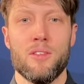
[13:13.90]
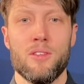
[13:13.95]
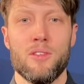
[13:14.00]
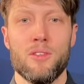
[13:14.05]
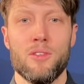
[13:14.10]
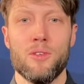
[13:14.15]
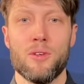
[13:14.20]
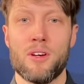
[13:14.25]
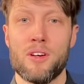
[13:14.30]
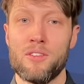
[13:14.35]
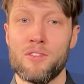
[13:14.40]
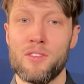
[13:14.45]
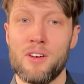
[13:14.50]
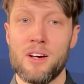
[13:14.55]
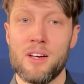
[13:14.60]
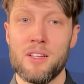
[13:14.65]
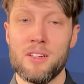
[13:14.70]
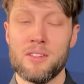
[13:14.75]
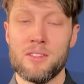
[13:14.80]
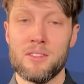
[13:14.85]
You can
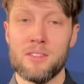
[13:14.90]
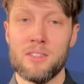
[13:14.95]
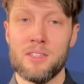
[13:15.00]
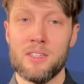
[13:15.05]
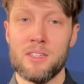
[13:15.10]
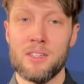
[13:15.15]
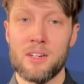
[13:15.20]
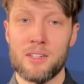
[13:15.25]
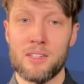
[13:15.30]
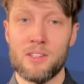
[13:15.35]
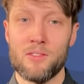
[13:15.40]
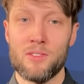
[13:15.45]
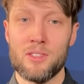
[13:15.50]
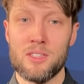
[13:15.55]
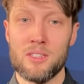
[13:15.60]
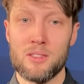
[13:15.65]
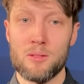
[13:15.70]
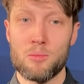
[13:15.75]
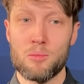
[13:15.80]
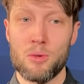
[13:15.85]
find the
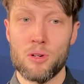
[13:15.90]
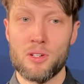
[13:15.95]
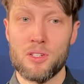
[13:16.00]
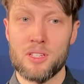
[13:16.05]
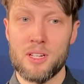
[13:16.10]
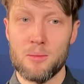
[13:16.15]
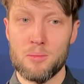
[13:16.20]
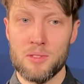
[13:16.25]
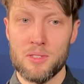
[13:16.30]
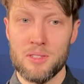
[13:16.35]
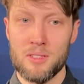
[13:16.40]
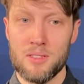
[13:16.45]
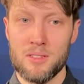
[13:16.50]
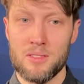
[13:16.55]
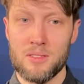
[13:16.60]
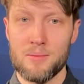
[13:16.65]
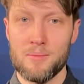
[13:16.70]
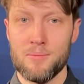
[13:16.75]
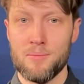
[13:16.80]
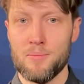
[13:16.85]
activities per
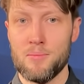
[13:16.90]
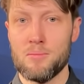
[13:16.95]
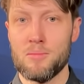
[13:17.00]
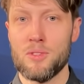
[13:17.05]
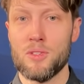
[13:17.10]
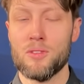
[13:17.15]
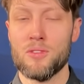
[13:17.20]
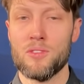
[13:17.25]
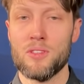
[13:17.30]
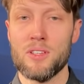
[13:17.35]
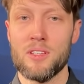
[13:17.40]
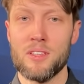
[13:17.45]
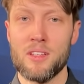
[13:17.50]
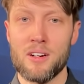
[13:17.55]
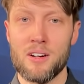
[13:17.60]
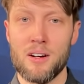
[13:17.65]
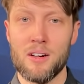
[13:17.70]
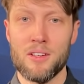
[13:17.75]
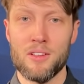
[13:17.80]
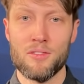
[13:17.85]
substance. You see
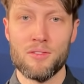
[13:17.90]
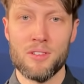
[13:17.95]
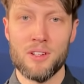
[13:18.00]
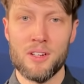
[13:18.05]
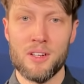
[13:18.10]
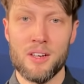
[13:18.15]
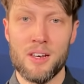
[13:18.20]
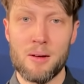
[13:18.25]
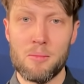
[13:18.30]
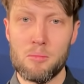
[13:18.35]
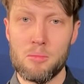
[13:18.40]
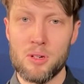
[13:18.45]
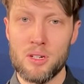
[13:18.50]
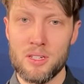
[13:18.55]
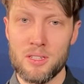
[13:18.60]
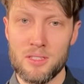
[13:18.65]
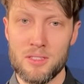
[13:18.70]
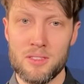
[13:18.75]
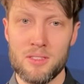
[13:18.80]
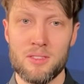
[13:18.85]
there are different
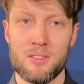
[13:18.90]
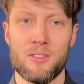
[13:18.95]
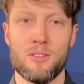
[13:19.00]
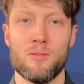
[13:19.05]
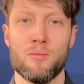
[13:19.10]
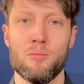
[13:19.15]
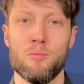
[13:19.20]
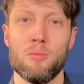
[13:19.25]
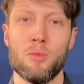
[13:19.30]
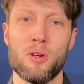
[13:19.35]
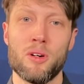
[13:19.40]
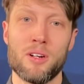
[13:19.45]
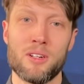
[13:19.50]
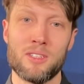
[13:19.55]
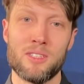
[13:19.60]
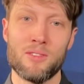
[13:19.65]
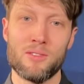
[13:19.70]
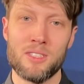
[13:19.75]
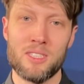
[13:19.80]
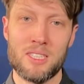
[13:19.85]
numbers per
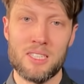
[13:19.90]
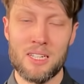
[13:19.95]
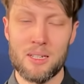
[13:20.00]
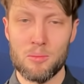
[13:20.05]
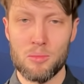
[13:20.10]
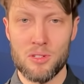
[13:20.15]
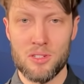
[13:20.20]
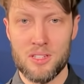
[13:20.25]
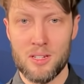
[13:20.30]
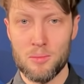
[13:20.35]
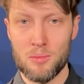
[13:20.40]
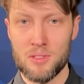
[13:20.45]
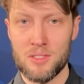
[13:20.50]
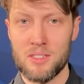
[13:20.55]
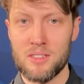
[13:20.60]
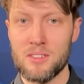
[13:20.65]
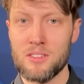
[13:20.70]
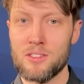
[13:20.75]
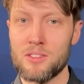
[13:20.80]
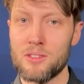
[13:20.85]
activity and per
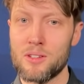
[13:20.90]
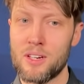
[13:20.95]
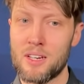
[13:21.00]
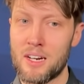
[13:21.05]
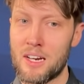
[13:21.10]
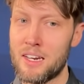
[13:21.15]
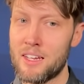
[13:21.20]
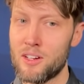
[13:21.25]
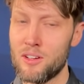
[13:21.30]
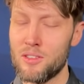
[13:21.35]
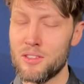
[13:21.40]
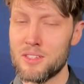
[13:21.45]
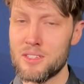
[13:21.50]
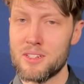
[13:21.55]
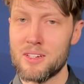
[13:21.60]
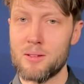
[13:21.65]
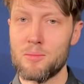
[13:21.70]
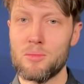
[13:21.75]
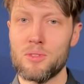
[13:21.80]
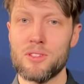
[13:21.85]
substance. You can click on these
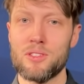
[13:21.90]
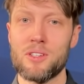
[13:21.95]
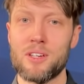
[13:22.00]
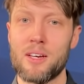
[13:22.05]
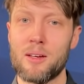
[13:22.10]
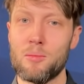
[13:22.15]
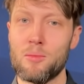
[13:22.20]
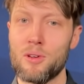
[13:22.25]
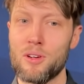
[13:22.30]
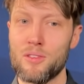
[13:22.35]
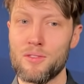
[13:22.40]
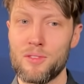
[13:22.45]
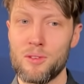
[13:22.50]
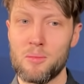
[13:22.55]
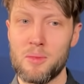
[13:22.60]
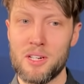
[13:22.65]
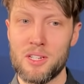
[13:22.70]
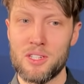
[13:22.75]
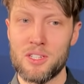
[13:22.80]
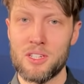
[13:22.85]
numbers, you get more
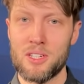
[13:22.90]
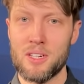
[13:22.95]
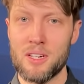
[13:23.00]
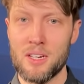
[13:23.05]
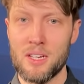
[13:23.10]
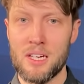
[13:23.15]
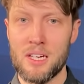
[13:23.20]
information,